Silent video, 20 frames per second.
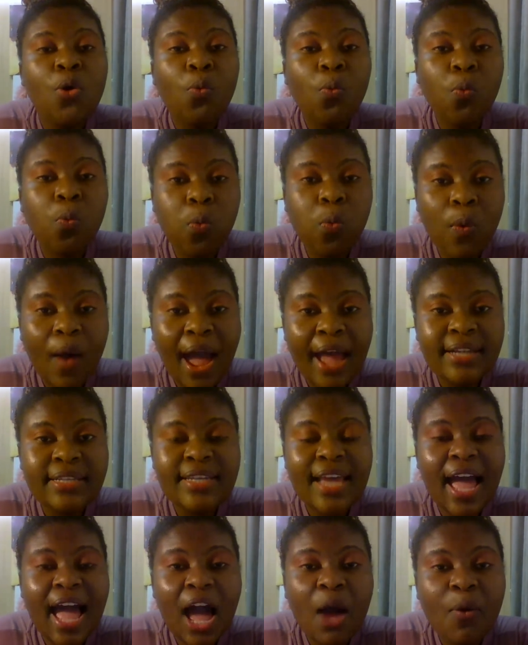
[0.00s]
what
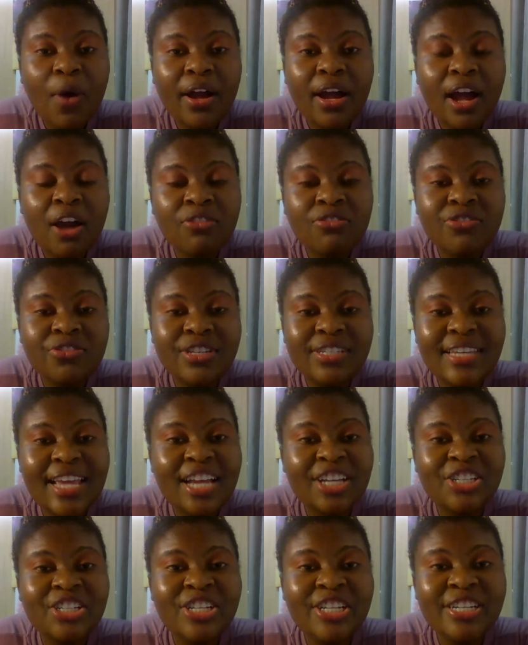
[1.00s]
our countries
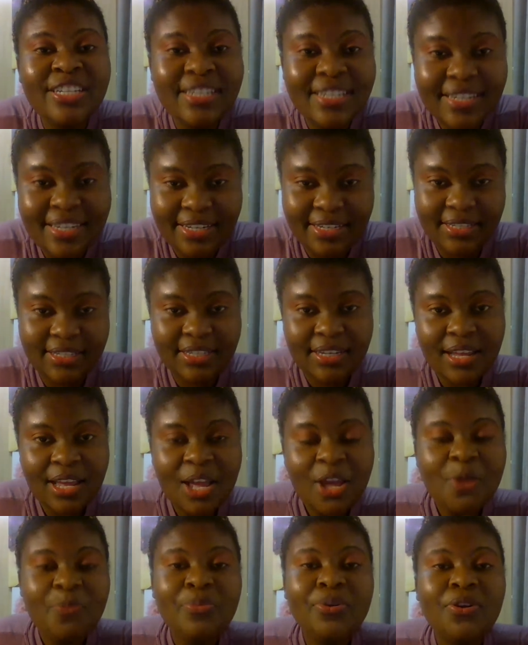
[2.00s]
actually need
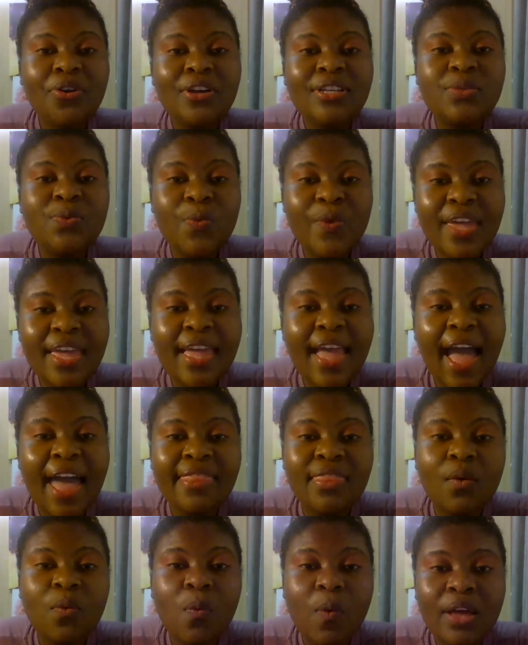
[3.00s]
because we are
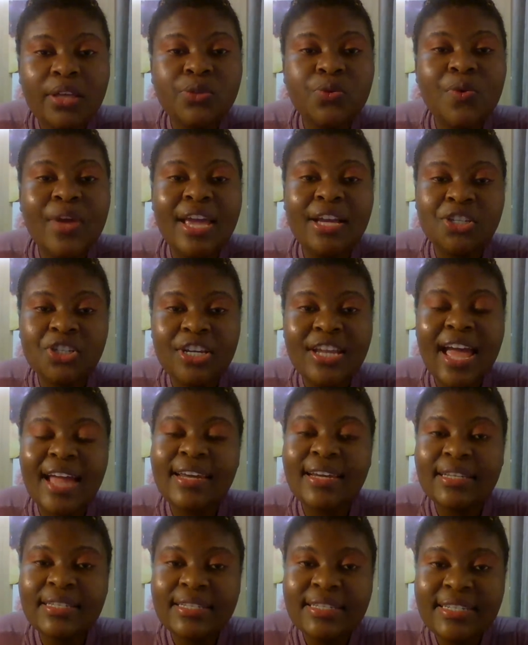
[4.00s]
the ones who actually
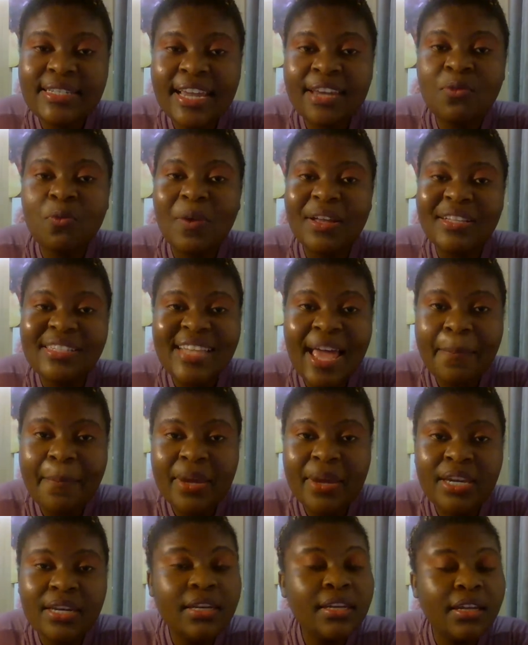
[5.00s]
understand what's
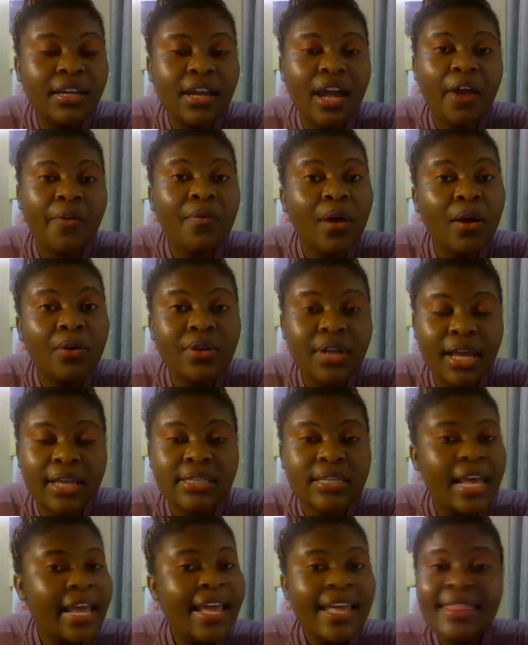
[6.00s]
happening around us.
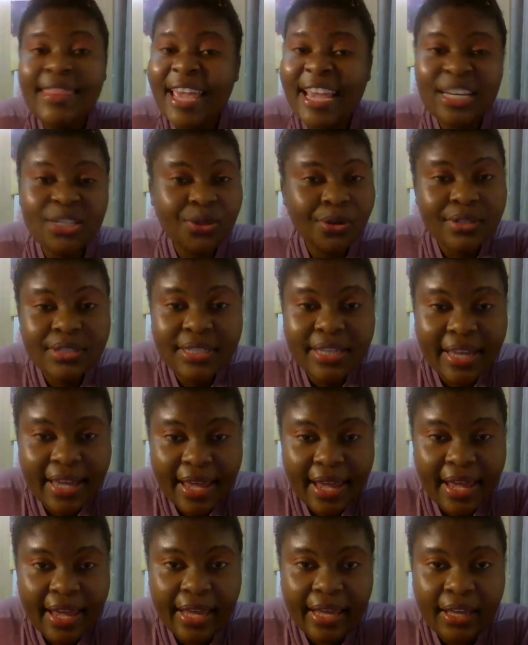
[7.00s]
They don't
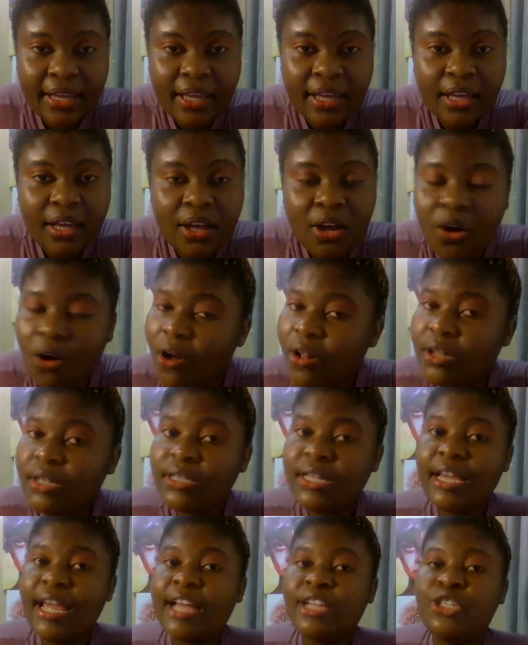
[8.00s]
care. All
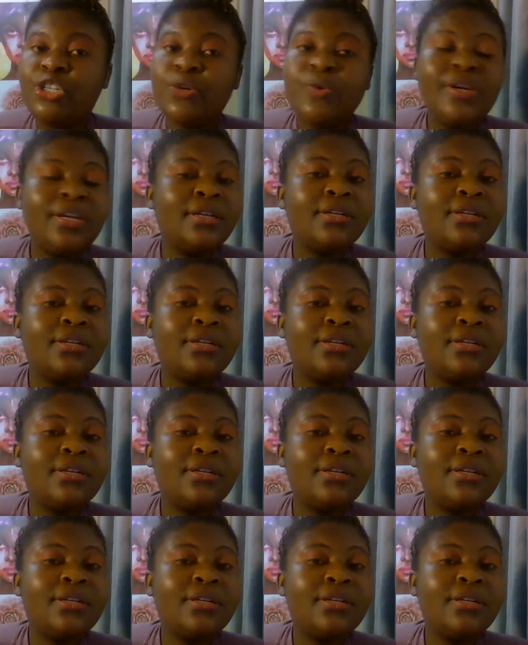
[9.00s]
they are doing